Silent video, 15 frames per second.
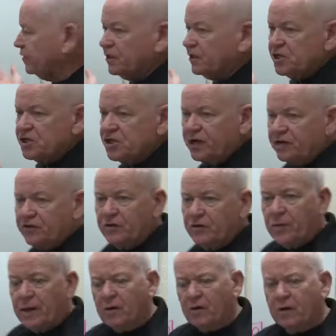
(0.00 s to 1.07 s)
It injects the
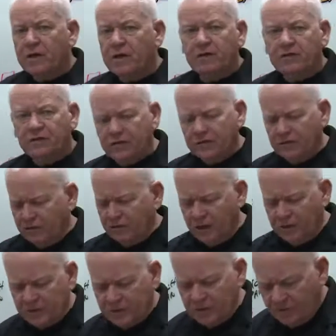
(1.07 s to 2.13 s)
power. This is a
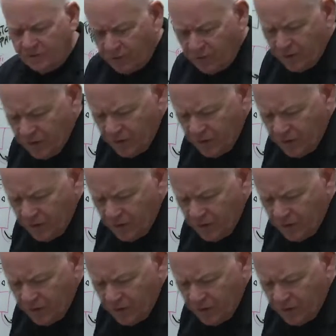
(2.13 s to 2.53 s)
time saver.